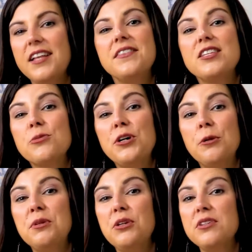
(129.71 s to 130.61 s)
This will
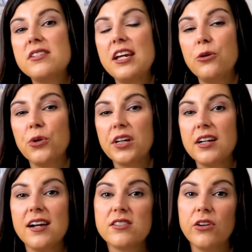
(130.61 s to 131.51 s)
help you to stay
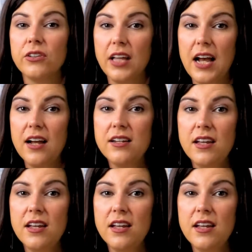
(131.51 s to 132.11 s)
organized online